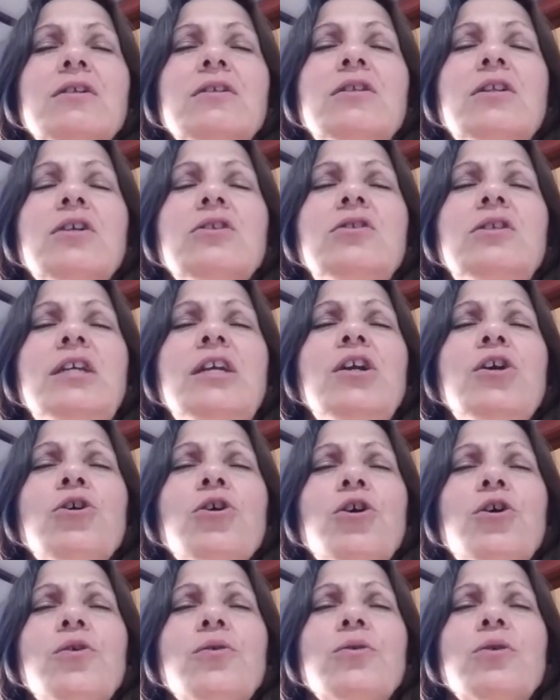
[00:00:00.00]
the
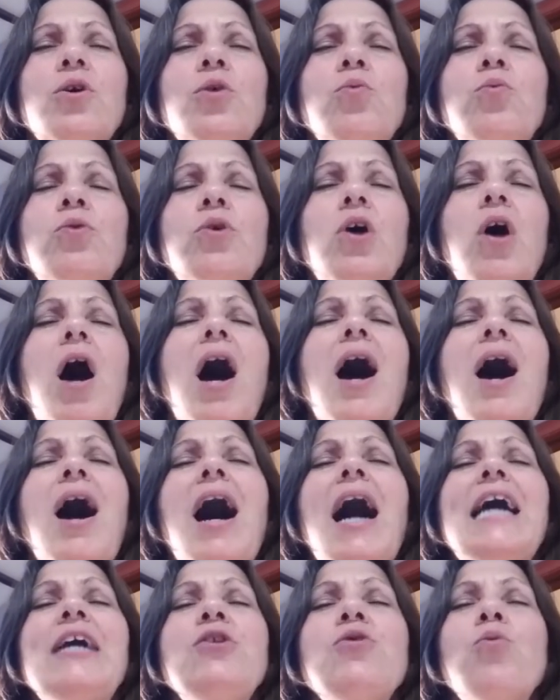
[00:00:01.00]
deer will
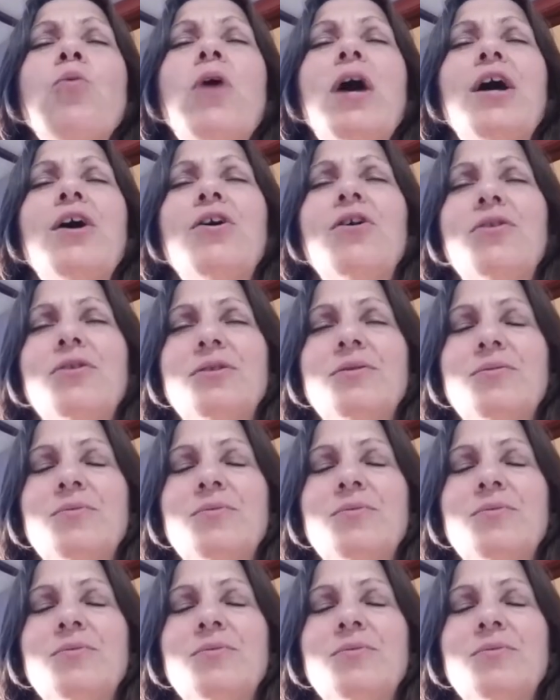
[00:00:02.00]
hide well